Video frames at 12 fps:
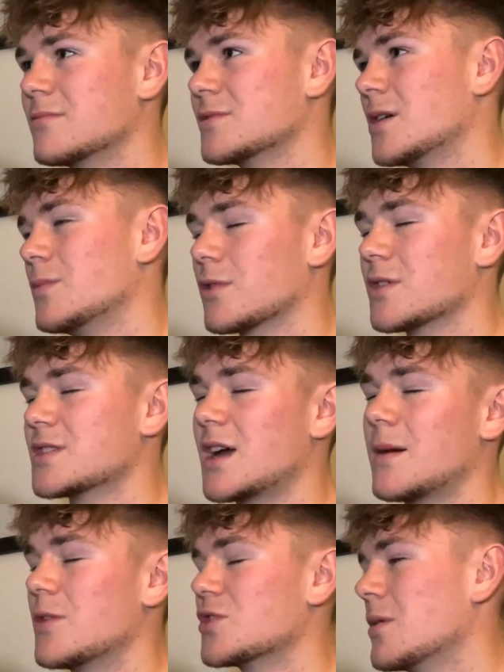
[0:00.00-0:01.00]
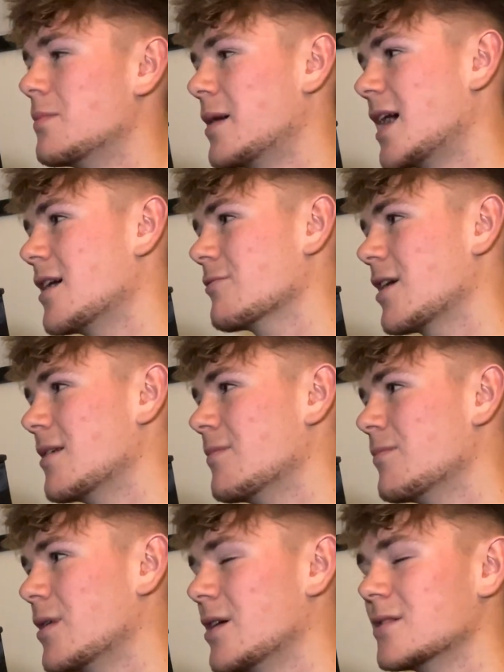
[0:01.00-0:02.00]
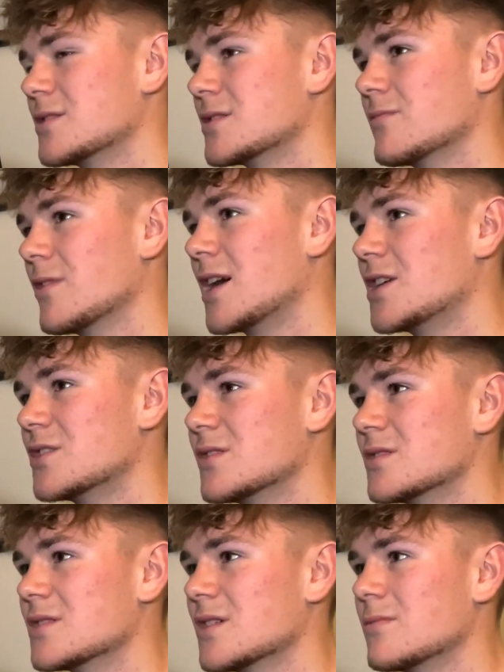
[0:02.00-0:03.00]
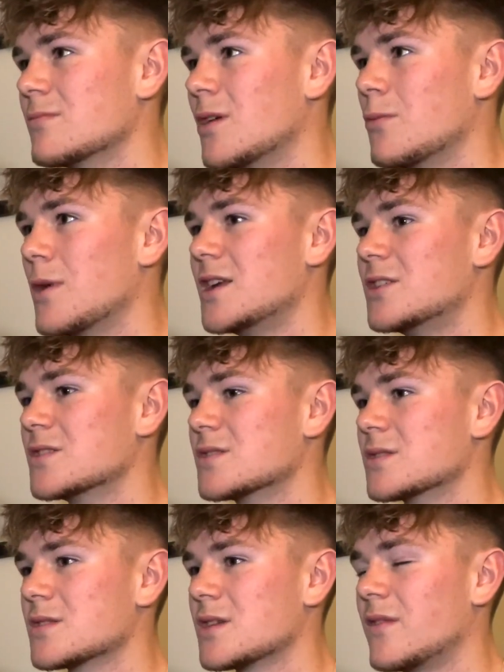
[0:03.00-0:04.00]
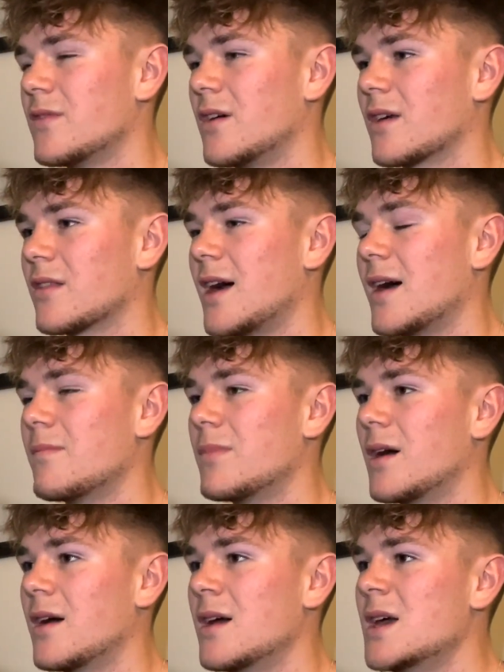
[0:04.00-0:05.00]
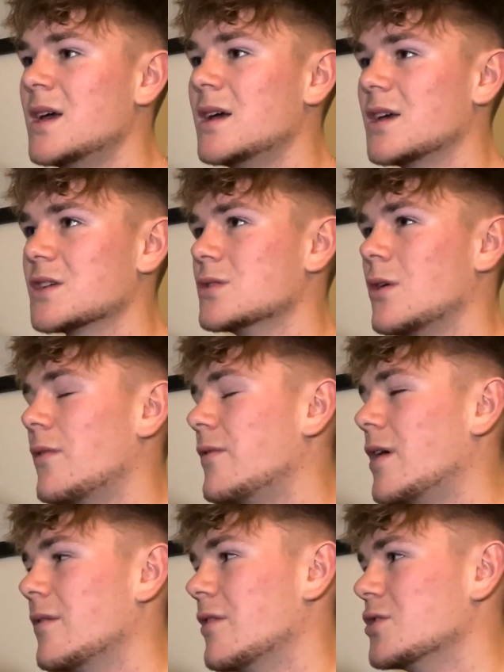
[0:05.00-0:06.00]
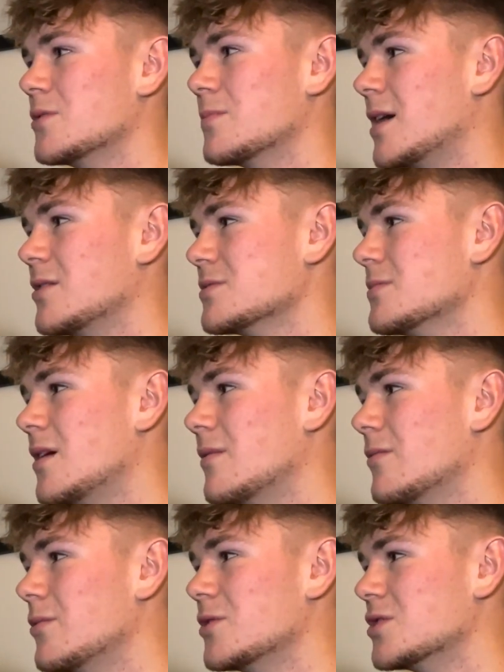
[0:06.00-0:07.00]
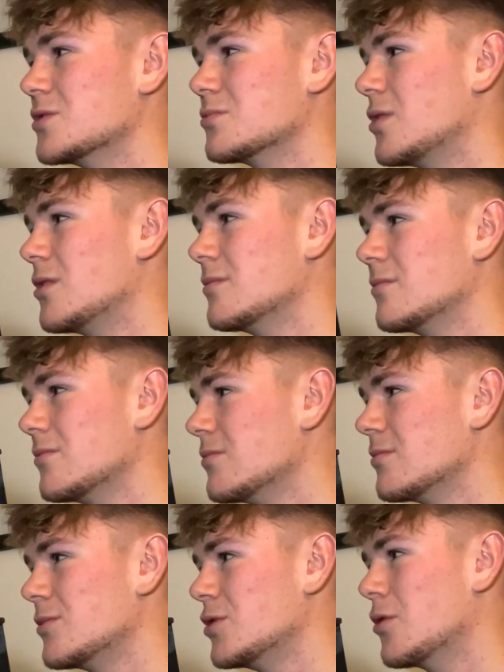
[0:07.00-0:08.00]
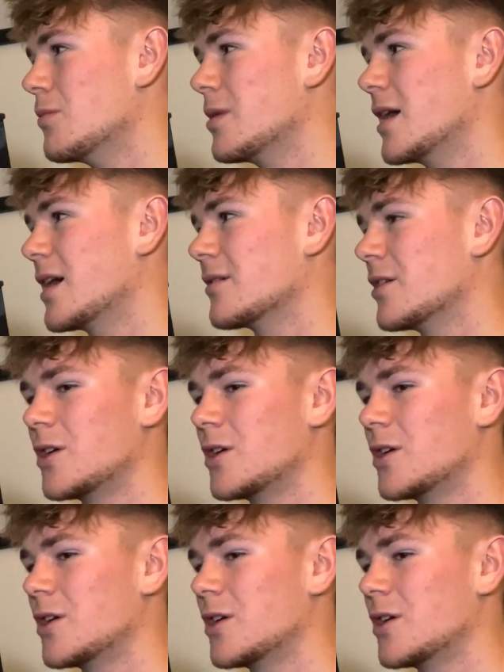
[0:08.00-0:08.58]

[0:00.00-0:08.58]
So I'm not going to say how much I pay in rent, but it's in relation to my wages and stuff like that. But it's not £500 a month, which is what you're paying.